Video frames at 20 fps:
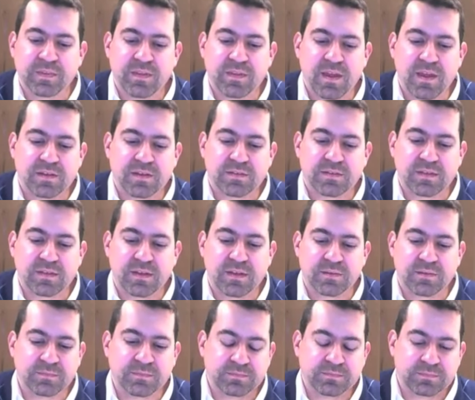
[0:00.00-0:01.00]

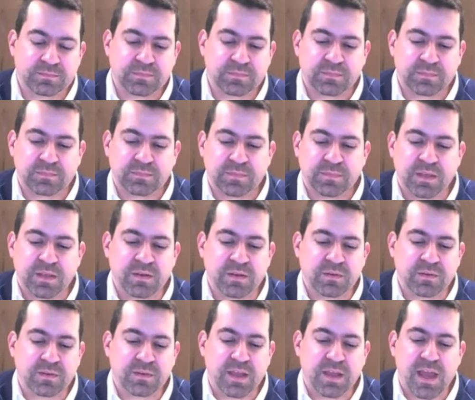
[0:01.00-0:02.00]
that you
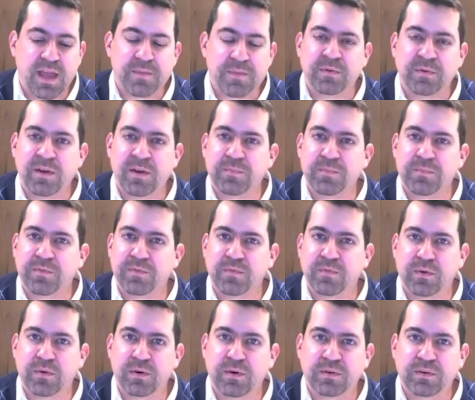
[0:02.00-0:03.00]
know, happened right
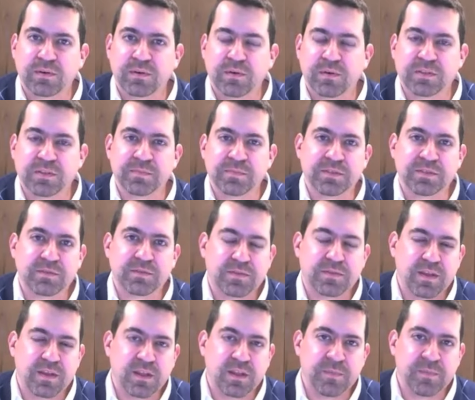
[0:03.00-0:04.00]
before Christmas
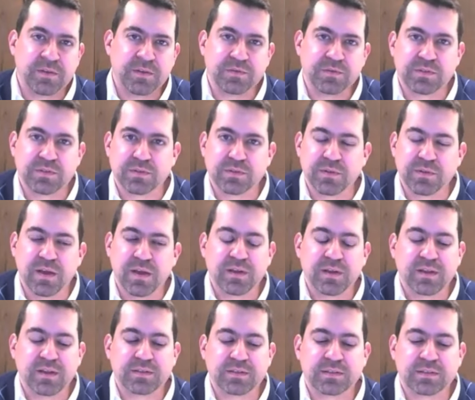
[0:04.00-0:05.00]
with the elementary school
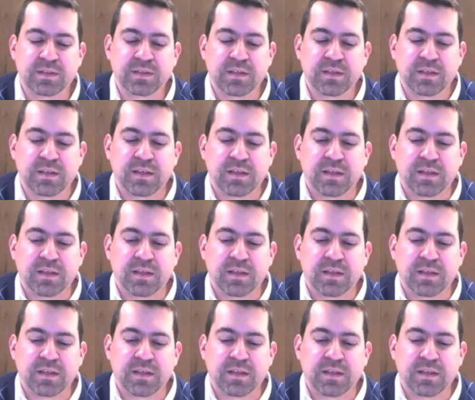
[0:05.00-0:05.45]
out east,